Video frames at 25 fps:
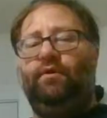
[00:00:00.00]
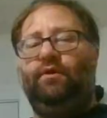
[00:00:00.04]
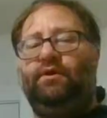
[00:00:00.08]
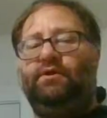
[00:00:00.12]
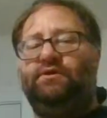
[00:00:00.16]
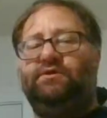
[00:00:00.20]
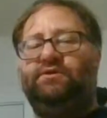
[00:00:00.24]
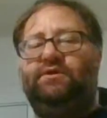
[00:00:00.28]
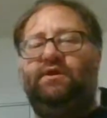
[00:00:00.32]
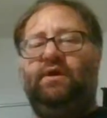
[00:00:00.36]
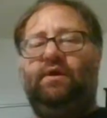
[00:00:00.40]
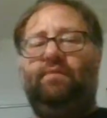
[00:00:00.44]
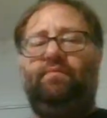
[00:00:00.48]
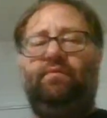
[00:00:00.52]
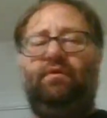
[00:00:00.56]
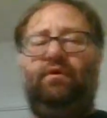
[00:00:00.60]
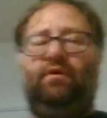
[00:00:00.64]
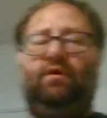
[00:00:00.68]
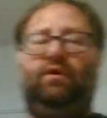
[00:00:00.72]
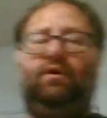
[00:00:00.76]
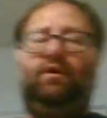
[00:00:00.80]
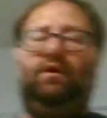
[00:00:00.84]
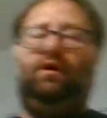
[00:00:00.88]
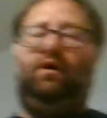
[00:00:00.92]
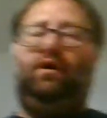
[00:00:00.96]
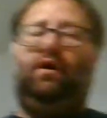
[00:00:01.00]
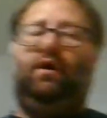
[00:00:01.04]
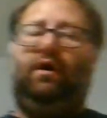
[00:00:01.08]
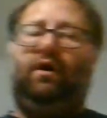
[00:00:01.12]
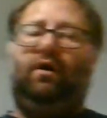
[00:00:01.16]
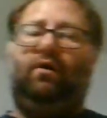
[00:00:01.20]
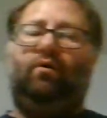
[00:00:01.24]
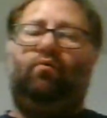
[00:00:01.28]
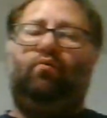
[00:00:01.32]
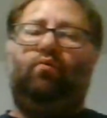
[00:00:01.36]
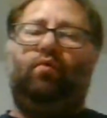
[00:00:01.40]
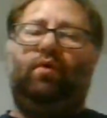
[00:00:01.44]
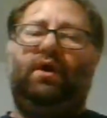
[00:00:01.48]
to step
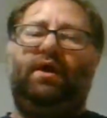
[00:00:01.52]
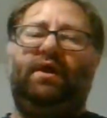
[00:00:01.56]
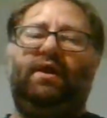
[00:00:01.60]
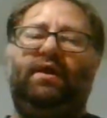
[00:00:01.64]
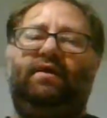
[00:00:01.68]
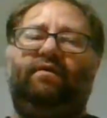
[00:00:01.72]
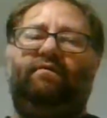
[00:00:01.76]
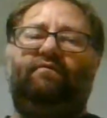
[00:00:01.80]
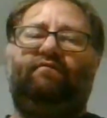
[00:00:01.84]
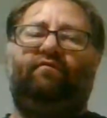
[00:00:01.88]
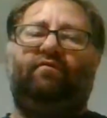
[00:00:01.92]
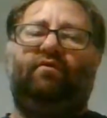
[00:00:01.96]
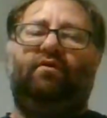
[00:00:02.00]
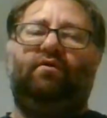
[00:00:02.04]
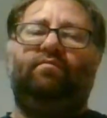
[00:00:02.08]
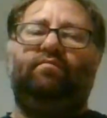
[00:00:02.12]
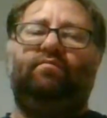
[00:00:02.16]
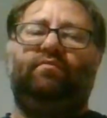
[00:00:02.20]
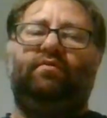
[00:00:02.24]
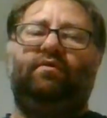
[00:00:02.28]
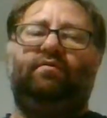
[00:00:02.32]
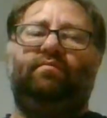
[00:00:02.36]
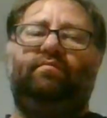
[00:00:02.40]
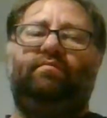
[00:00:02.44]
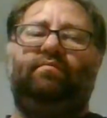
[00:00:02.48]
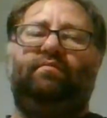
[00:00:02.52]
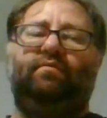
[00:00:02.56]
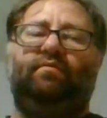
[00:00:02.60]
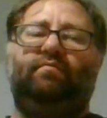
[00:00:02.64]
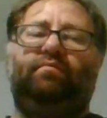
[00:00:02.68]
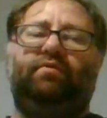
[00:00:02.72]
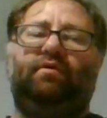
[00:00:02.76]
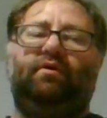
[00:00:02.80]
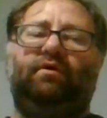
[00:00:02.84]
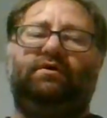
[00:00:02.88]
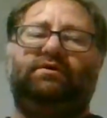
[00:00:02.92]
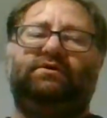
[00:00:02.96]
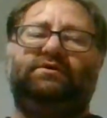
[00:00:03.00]
away from
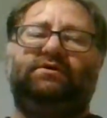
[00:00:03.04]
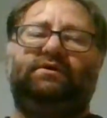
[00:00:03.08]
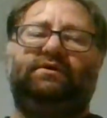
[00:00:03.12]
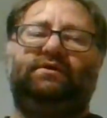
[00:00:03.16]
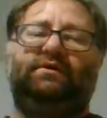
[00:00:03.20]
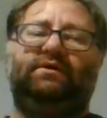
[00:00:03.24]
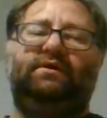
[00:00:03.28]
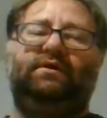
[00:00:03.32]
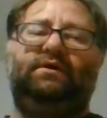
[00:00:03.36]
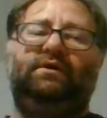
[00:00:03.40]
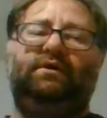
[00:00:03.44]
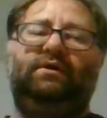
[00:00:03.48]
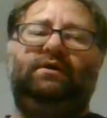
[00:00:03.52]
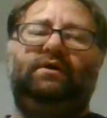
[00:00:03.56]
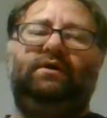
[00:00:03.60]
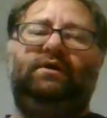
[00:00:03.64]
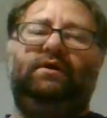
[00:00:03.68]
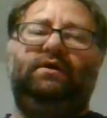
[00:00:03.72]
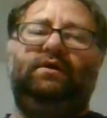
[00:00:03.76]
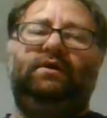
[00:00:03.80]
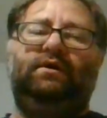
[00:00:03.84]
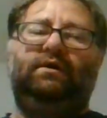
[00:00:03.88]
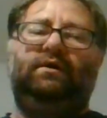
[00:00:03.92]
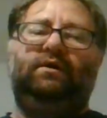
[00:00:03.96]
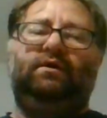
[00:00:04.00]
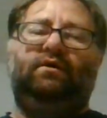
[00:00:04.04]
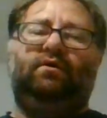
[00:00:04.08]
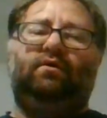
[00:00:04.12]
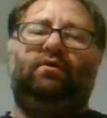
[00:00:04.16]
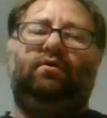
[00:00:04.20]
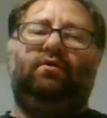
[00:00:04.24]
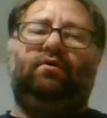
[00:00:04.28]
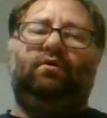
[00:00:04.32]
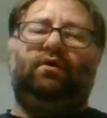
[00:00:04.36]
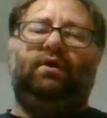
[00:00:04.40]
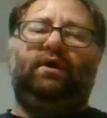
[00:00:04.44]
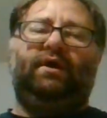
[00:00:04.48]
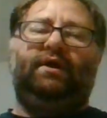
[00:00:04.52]
the person
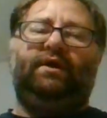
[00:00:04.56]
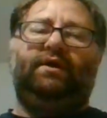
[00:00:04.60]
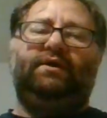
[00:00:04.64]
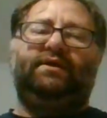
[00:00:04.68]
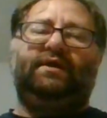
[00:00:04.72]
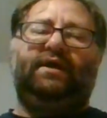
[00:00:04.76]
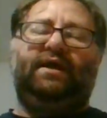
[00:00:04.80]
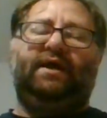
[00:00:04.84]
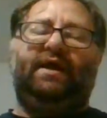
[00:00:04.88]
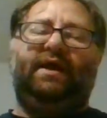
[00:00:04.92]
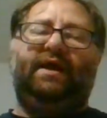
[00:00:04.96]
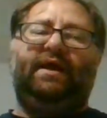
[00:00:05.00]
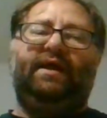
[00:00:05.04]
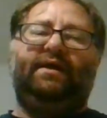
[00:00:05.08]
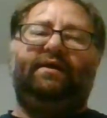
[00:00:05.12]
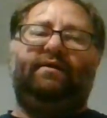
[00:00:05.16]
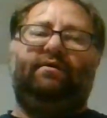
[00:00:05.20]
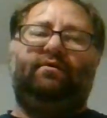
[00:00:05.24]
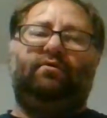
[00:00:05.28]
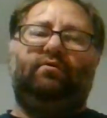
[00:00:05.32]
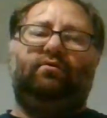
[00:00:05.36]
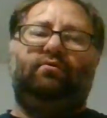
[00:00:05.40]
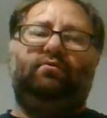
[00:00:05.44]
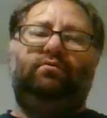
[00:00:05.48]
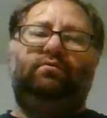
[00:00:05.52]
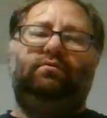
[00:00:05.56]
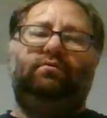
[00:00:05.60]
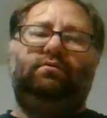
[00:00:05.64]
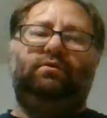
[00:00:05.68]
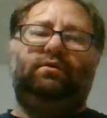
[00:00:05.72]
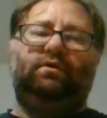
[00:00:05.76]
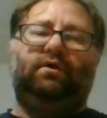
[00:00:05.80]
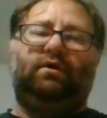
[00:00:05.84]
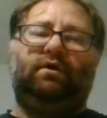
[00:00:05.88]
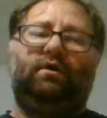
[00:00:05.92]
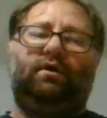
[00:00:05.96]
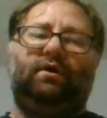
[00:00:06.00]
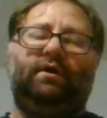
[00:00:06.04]
at a diagonal.
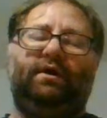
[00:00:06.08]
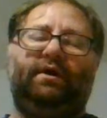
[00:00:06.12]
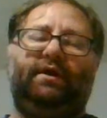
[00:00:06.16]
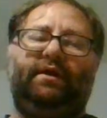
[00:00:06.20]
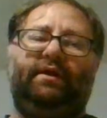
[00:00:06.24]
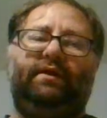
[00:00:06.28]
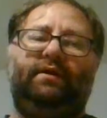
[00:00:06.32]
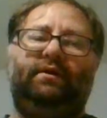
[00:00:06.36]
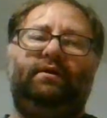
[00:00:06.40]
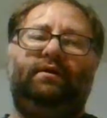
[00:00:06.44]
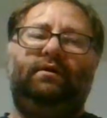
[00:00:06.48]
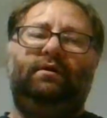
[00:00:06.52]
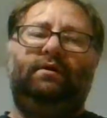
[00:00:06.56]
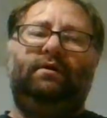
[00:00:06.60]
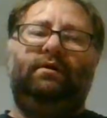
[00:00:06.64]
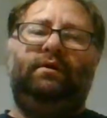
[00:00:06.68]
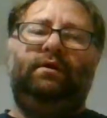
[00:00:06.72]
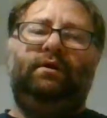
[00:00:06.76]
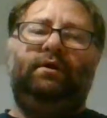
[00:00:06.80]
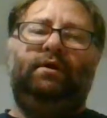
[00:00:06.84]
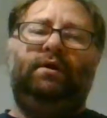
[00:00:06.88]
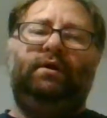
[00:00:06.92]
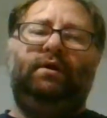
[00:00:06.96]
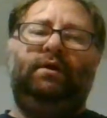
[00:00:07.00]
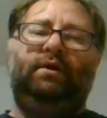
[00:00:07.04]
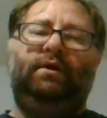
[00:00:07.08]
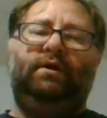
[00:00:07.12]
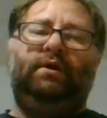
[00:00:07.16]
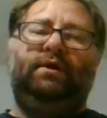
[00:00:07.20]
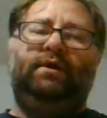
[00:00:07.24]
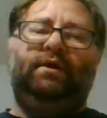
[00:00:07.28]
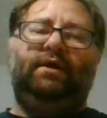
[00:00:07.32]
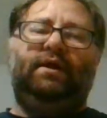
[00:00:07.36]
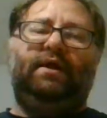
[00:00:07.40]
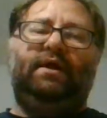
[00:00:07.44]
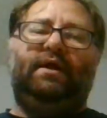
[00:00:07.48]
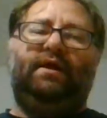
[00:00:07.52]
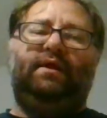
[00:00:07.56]
All right.
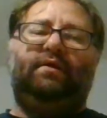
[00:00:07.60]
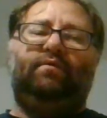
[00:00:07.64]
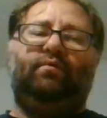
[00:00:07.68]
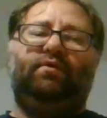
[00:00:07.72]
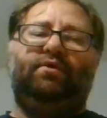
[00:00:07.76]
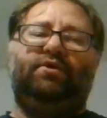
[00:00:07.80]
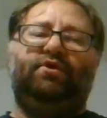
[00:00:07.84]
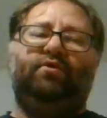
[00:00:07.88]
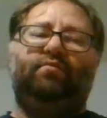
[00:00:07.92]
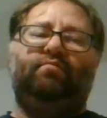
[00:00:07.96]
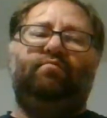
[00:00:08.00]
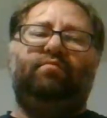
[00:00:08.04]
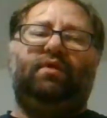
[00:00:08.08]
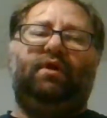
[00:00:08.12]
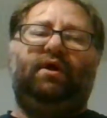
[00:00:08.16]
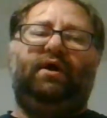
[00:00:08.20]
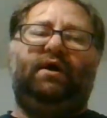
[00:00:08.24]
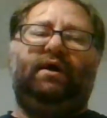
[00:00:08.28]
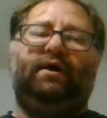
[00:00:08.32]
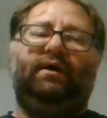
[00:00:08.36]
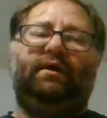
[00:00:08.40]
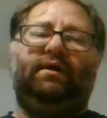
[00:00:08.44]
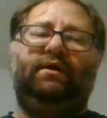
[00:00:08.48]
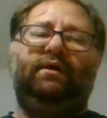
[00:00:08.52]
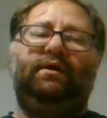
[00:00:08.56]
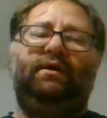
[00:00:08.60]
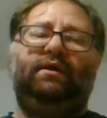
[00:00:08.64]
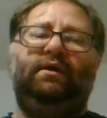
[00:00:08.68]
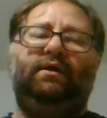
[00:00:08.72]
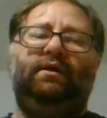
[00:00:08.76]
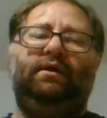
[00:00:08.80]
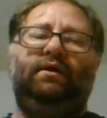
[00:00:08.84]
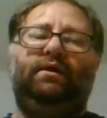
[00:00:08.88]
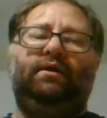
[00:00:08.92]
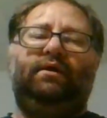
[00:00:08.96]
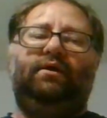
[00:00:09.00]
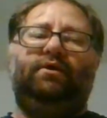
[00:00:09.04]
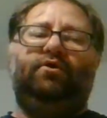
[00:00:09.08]
And when you block,
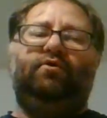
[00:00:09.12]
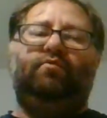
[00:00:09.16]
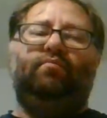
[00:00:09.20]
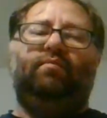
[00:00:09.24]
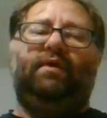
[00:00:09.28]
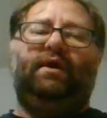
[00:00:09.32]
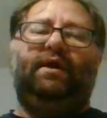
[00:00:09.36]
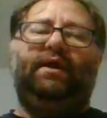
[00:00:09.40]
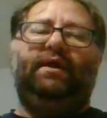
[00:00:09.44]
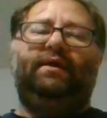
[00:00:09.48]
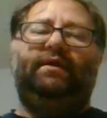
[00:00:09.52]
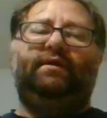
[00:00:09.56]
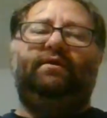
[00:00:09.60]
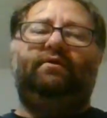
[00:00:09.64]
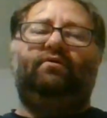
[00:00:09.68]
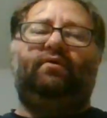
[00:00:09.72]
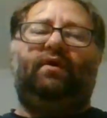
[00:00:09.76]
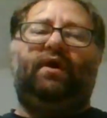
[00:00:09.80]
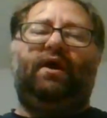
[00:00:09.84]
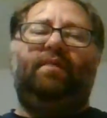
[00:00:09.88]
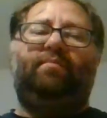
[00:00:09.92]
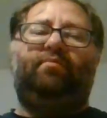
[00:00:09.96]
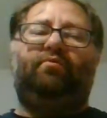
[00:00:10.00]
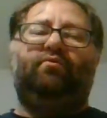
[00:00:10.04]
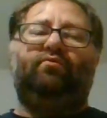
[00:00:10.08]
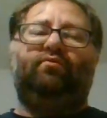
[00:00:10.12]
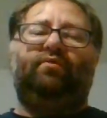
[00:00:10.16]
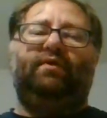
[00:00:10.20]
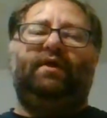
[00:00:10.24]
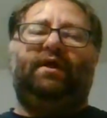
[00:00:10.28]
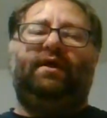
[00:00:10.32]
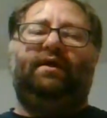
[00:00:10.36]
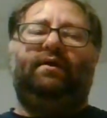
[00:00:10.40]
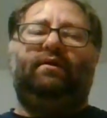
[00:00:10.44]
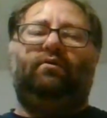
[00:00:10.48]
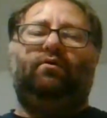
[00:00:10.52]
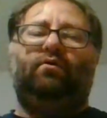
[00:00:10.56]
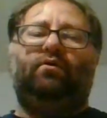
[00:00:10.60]
you might grapple
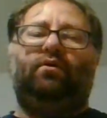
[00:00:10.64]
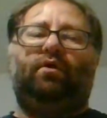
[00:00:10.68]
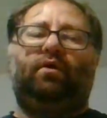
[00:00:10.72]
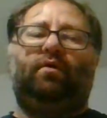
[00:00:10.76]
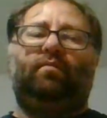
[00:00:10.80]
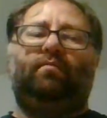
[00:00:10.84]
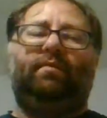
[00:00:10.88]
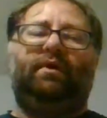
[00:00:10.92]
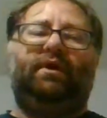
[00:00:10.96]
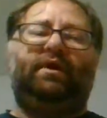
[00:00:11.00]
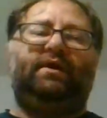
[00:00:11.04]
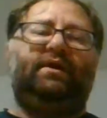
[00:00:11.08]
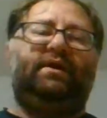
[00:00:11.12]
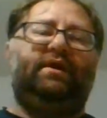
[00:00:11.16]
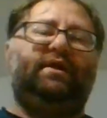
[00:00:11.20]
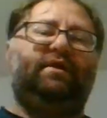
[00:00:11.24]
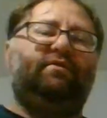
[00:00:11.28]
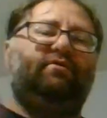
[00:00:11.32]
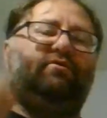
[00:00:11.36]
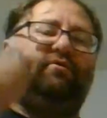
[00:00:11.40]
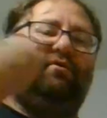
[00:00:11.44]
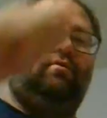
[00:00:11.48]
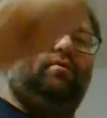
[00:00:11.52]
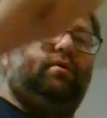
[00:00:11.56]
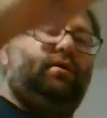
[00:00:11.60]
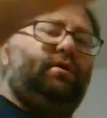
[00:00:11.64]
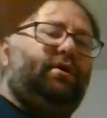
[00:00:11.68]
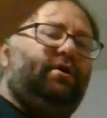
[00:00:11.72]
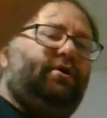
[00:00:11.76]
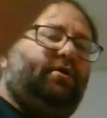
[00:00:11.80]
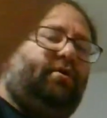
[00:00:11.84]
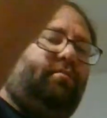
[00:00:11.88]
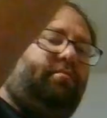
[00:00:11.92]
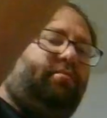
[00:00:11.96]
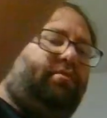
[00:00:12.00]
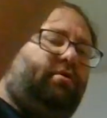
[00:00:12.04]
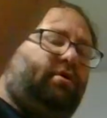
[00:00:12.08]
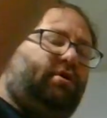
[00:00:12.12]
that arm and then throw
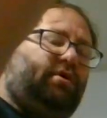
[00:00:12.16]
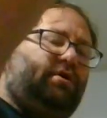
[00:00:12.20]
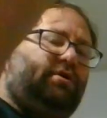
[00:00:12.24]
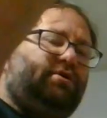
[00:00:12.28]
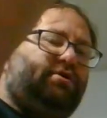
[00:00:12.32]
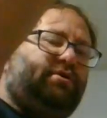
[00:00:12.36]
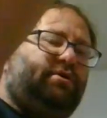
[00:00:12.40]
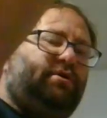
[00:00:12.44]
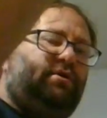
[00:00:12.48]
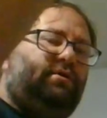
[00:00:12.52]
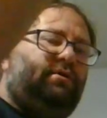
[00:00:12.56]
another punch.